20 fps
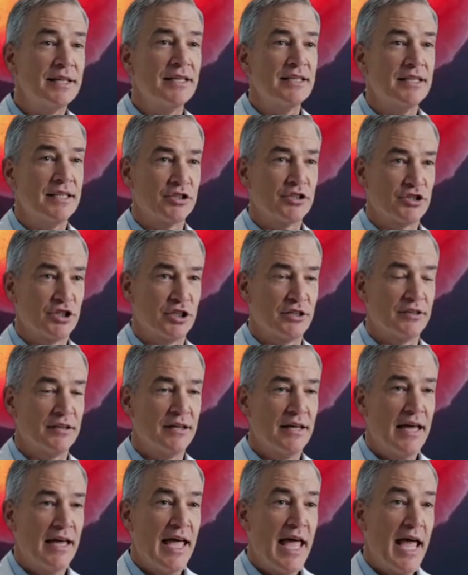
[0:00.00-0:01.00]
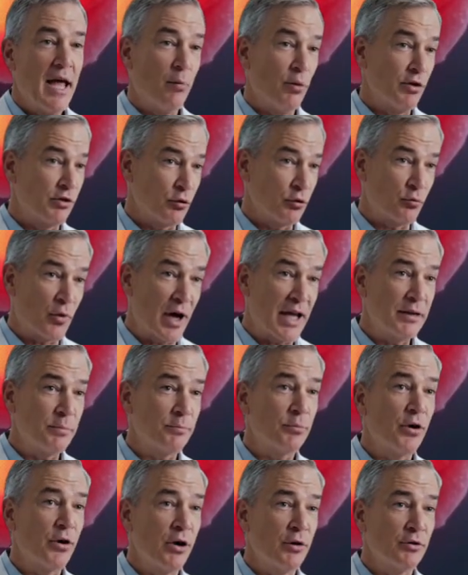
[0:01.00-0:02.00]
the body can't perform its simplest
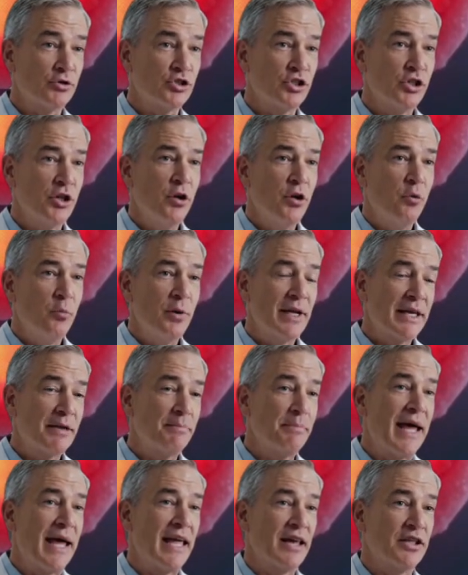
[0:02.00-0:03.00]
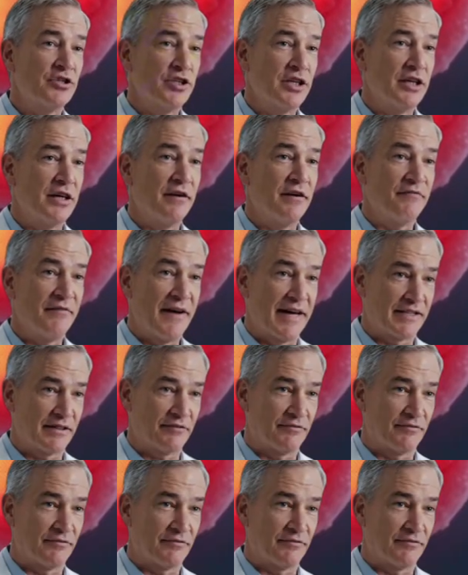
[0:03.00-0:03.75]
task, cleansing itself.